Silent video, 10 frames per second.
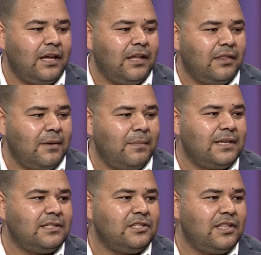the
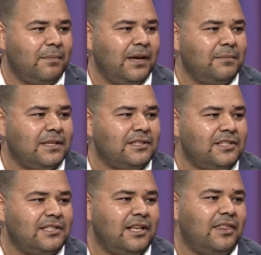message, the main message
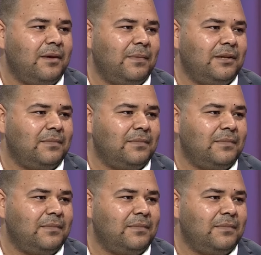is still the main